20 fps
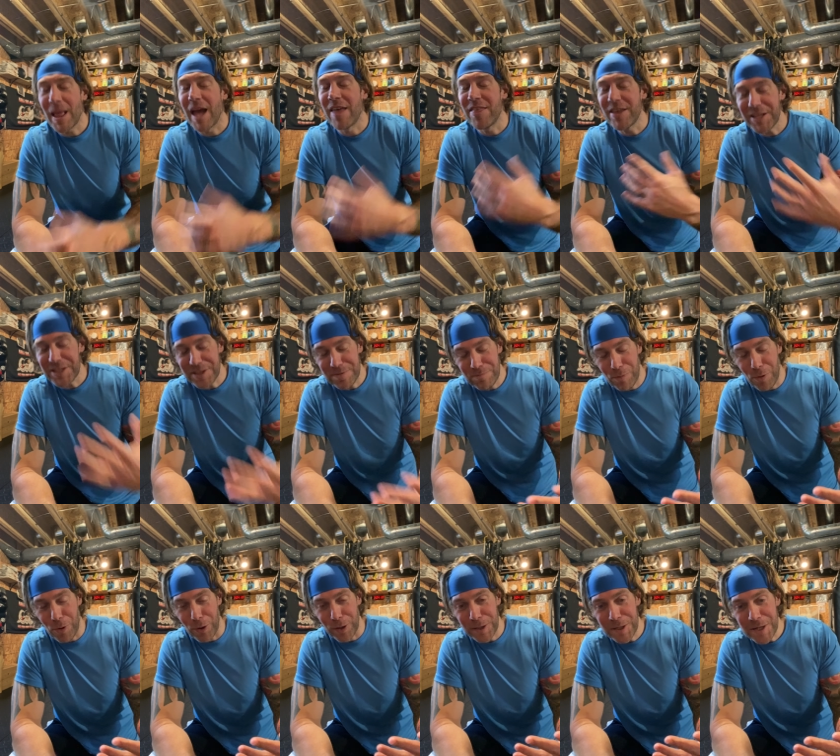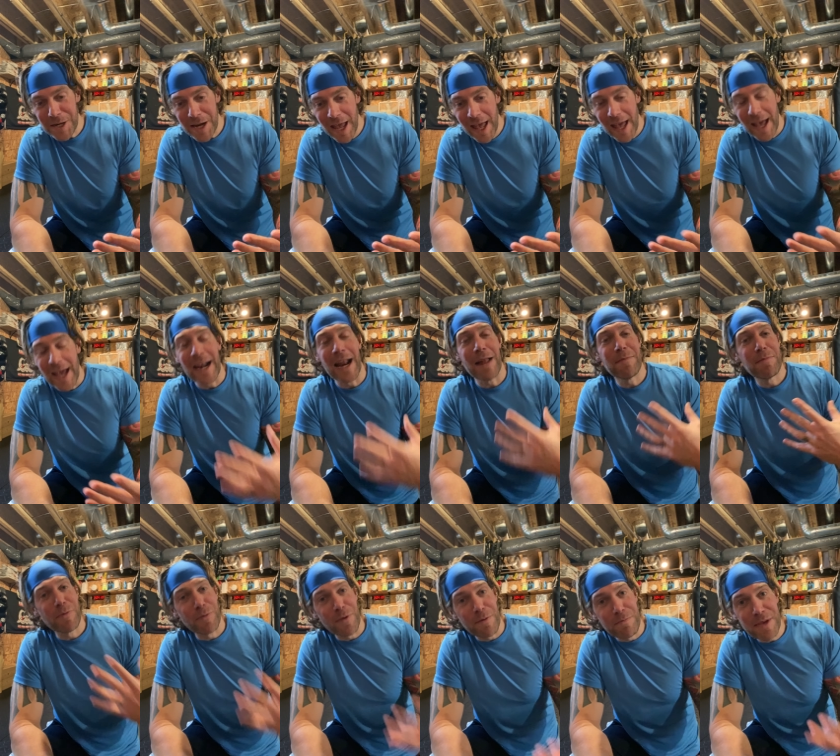I think it's important, and I'd
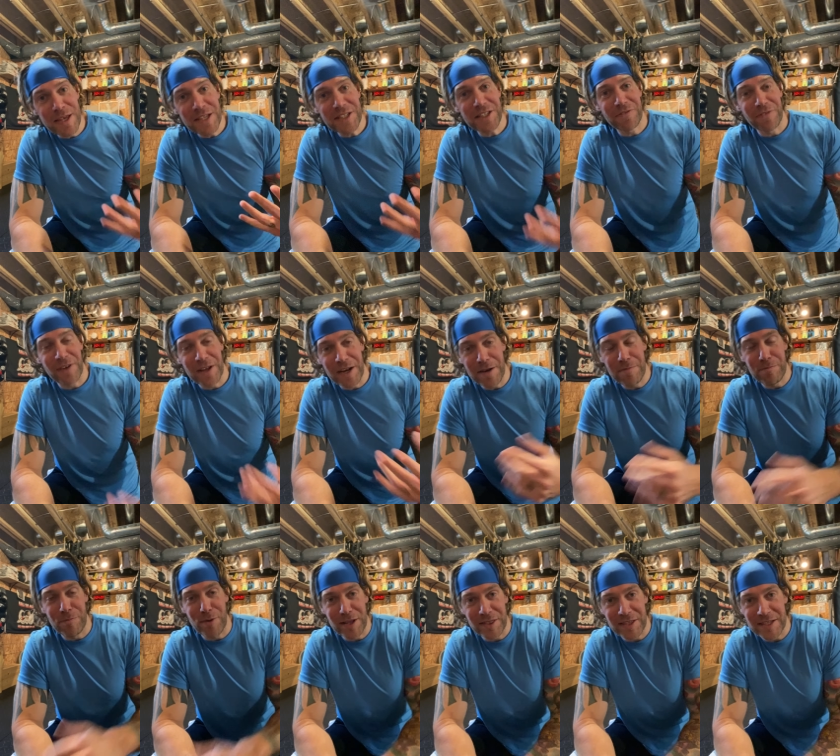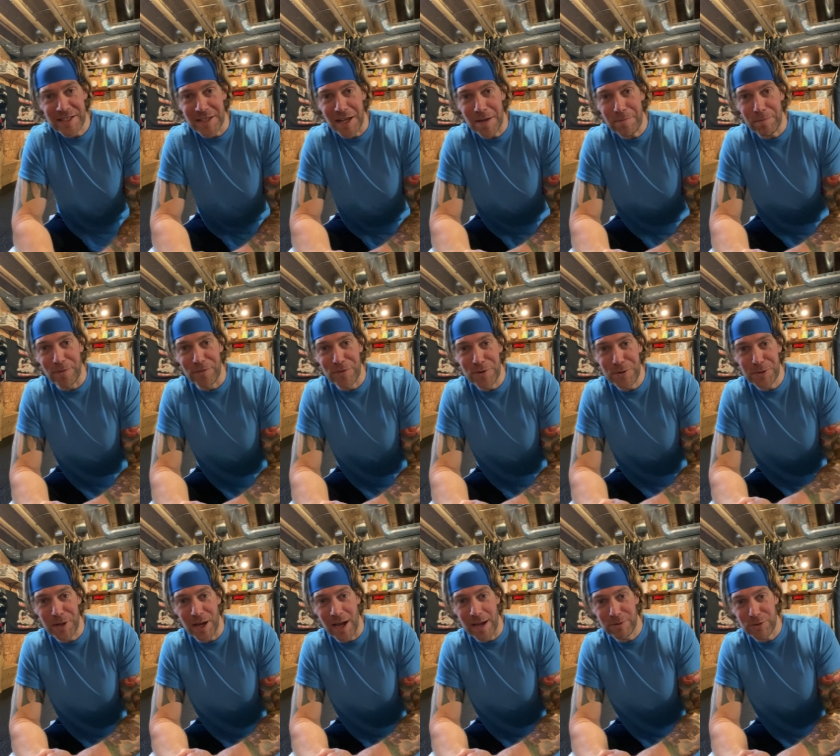be remiss if I didn't bring this up a few
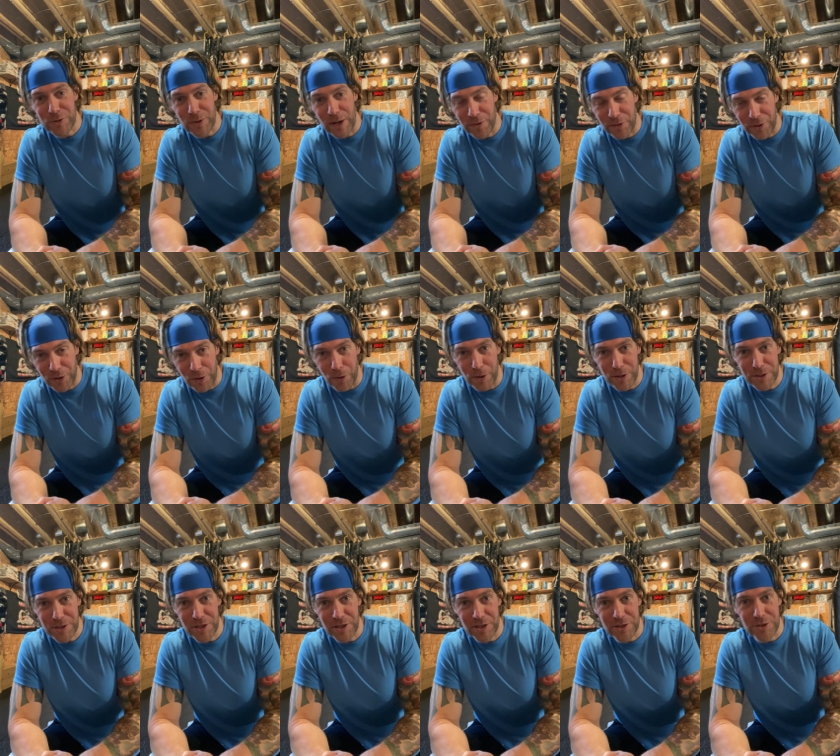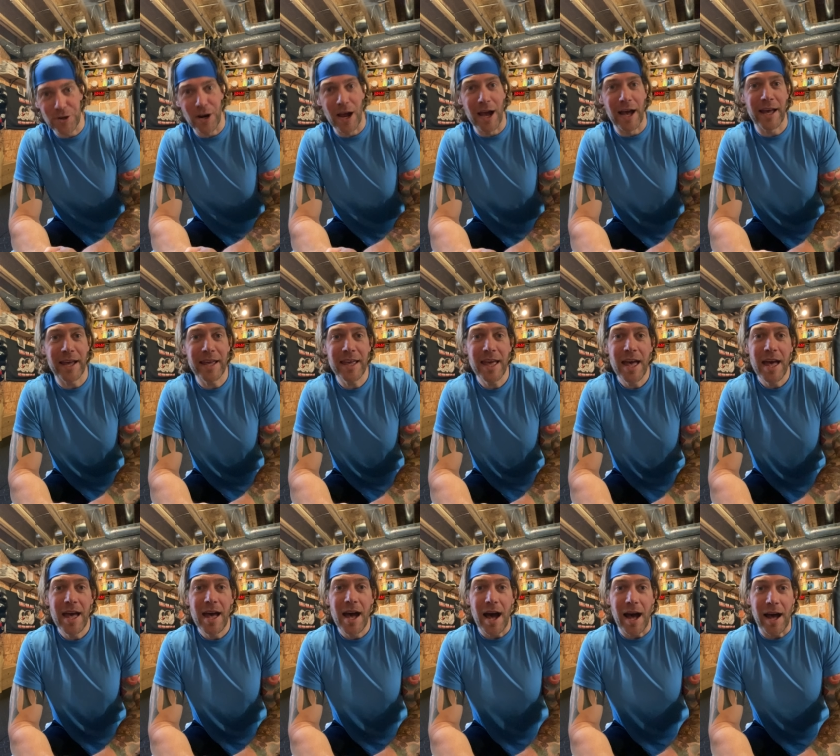times throughout the course of the try.
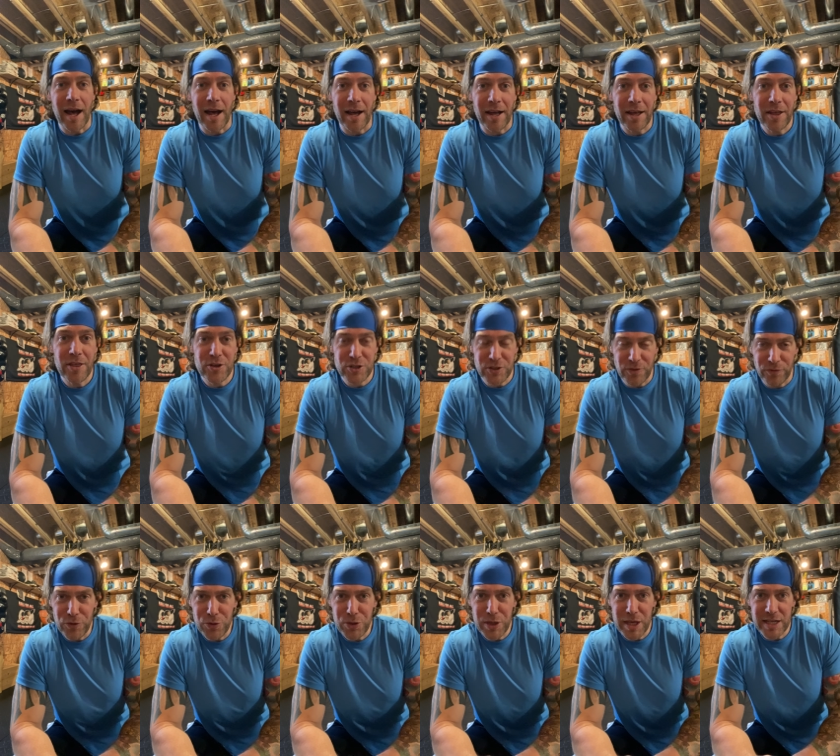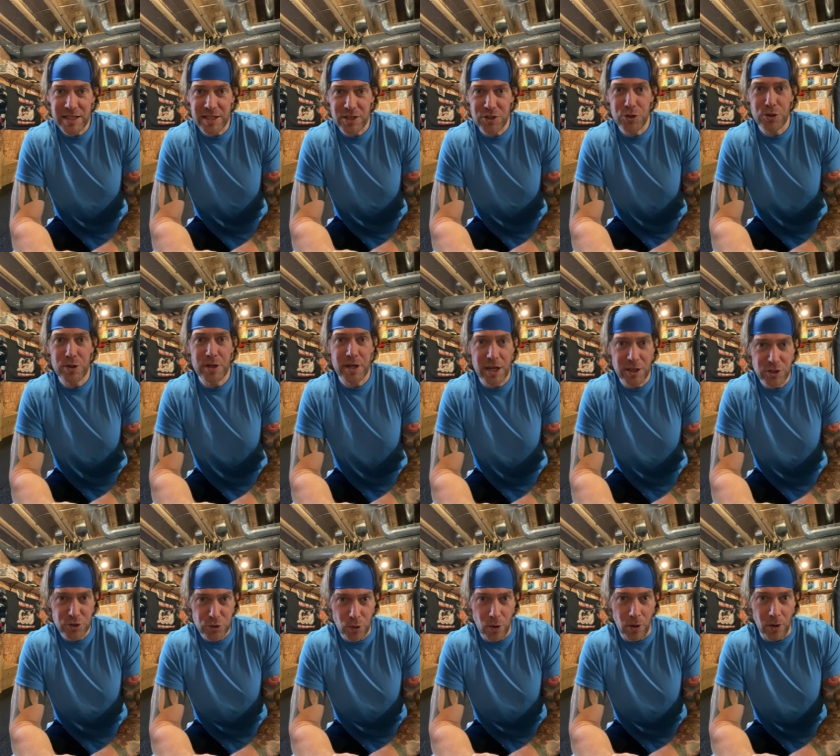Uh, there's a few things that you can
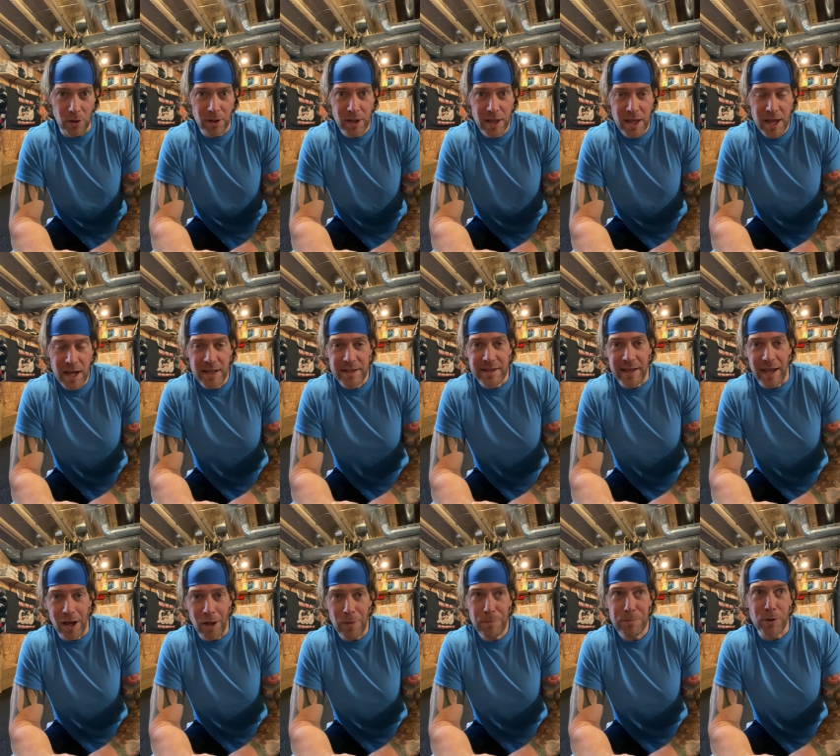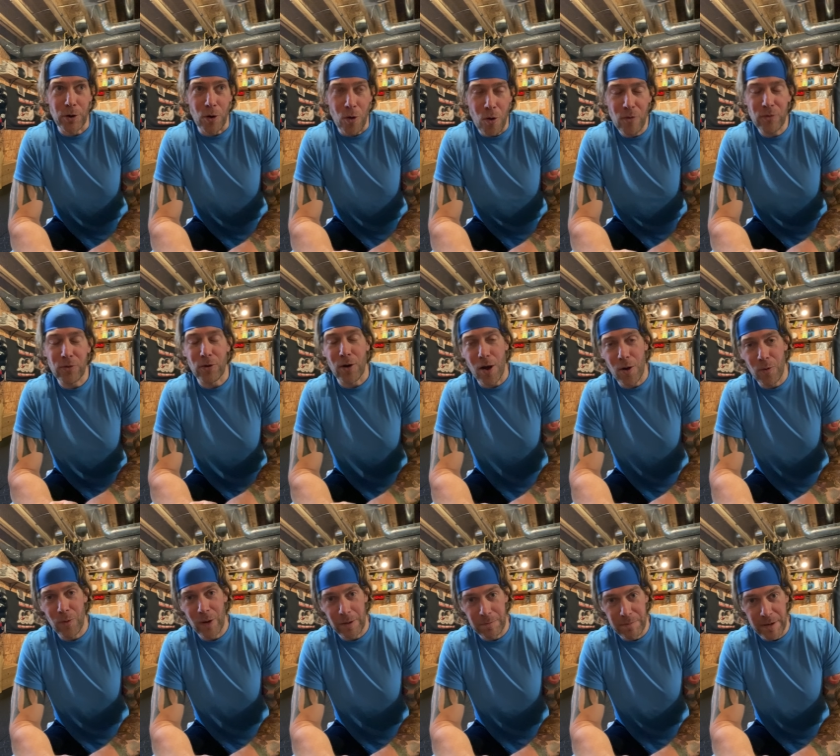control to help your overall
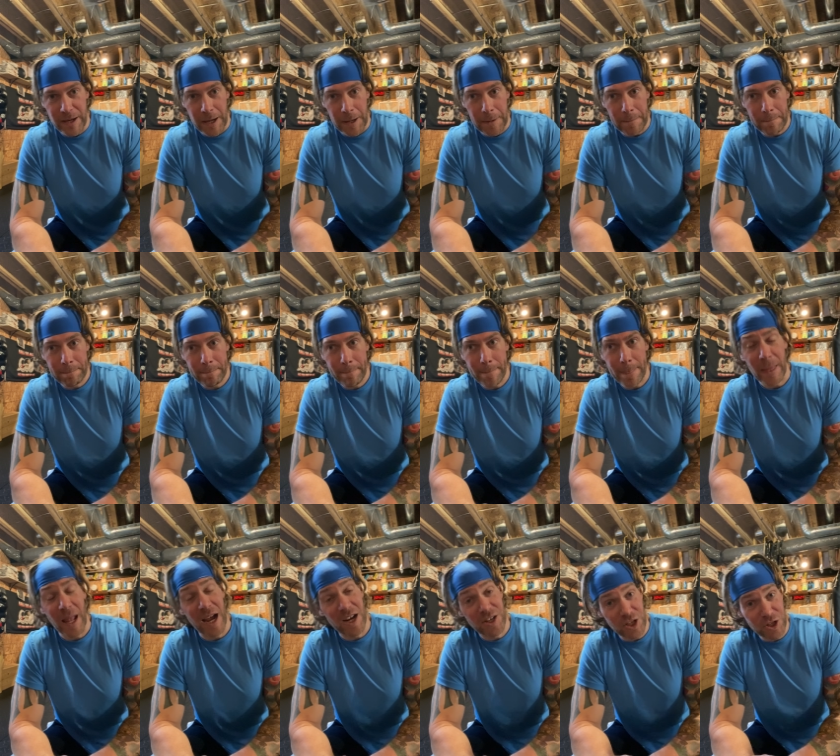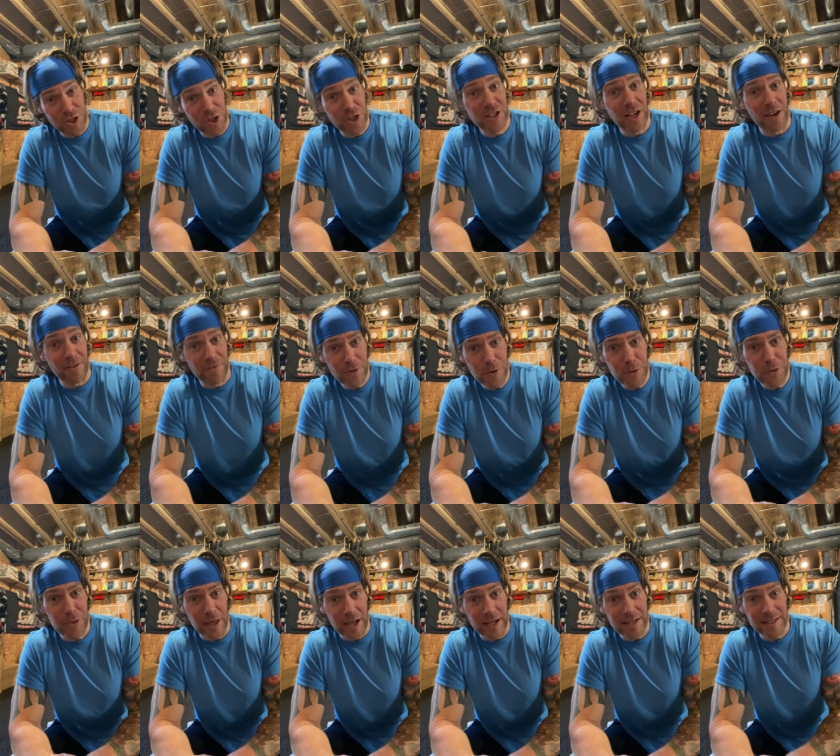well-being. Actually, I should say a few
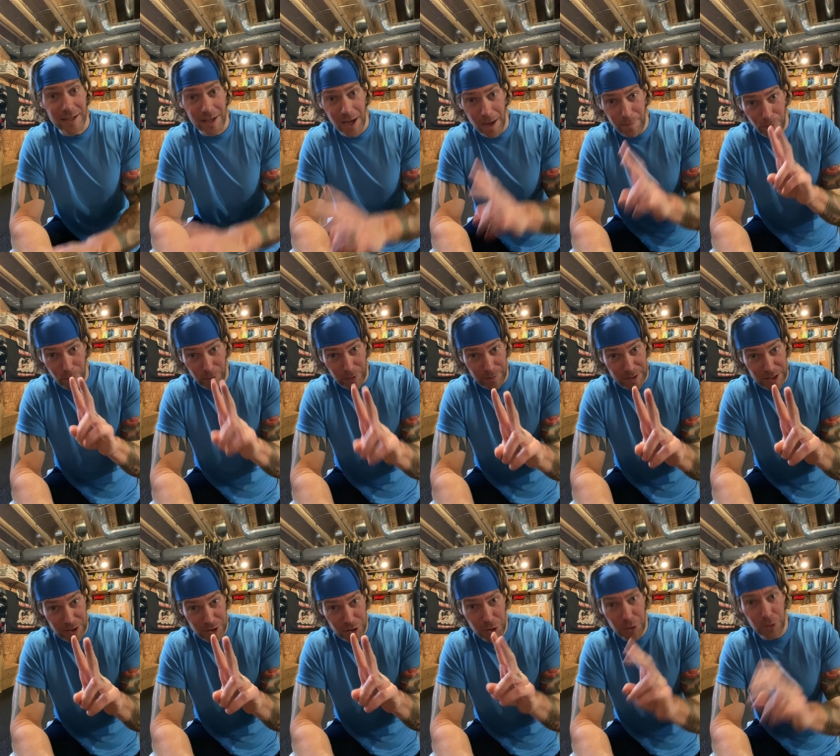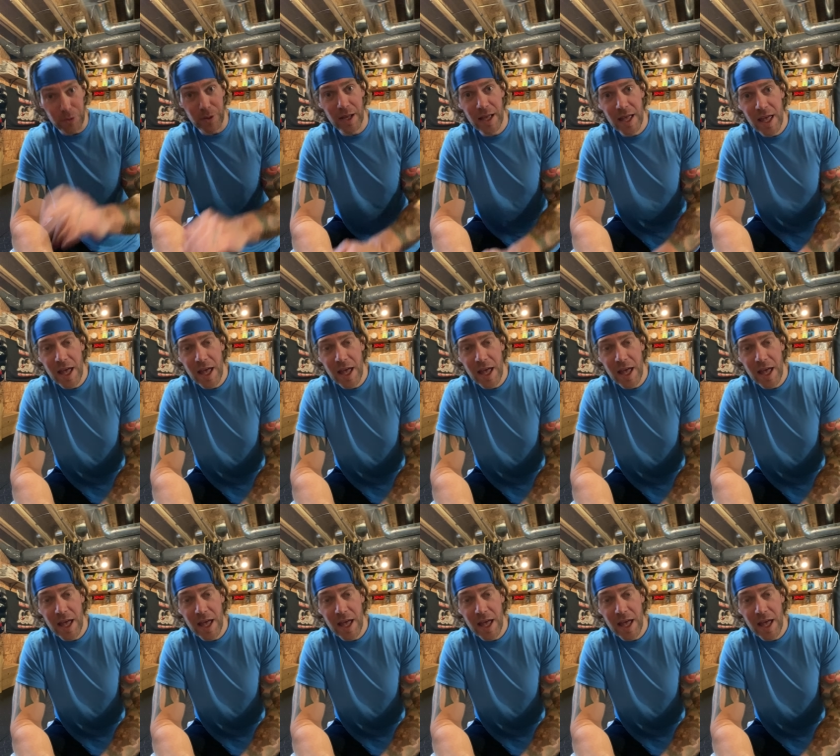things. A couple would be two.